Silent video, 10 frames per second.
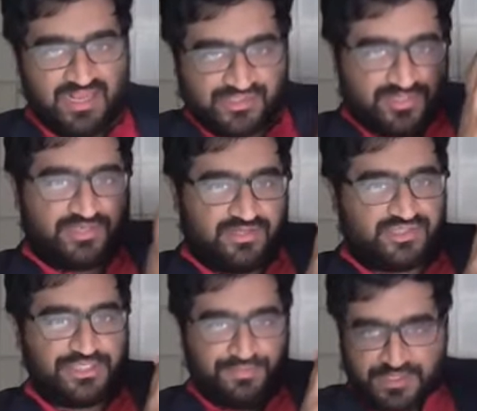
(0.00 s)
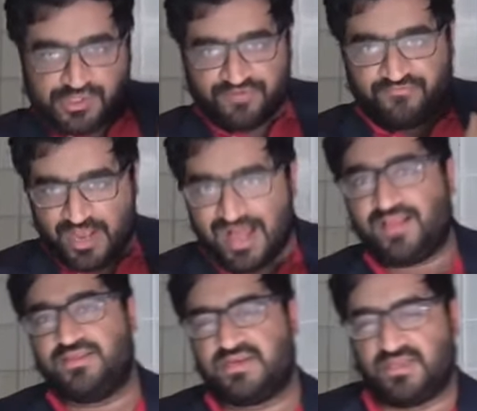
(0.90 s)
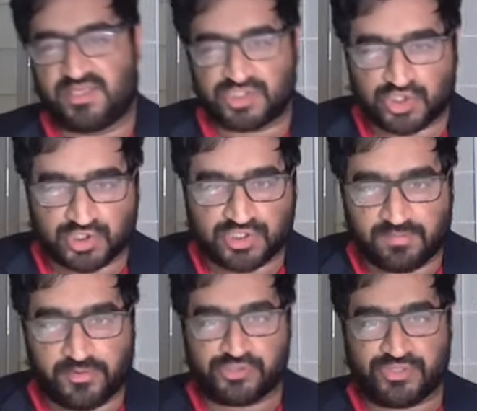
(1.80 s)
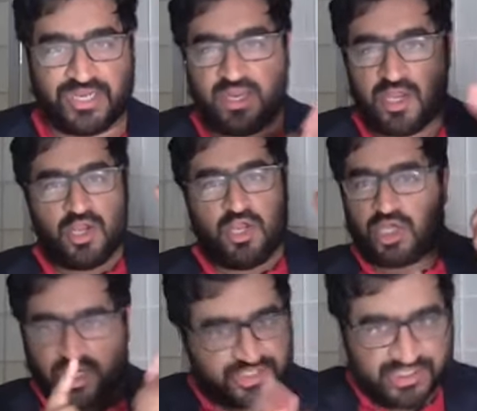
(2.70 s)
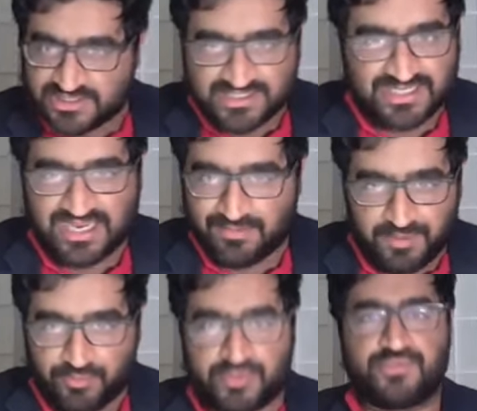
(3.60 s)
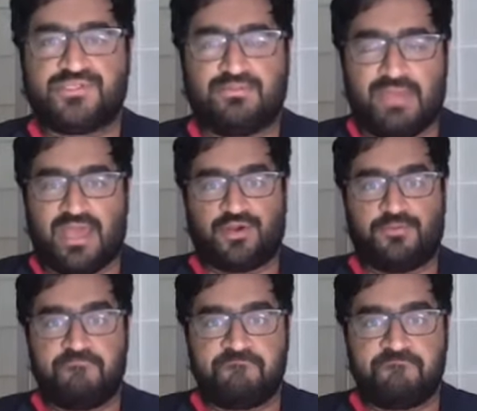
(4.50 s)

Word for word: So there, there's this picture of reality that starts to emerge, right? Consciousness can't be reduced to matter.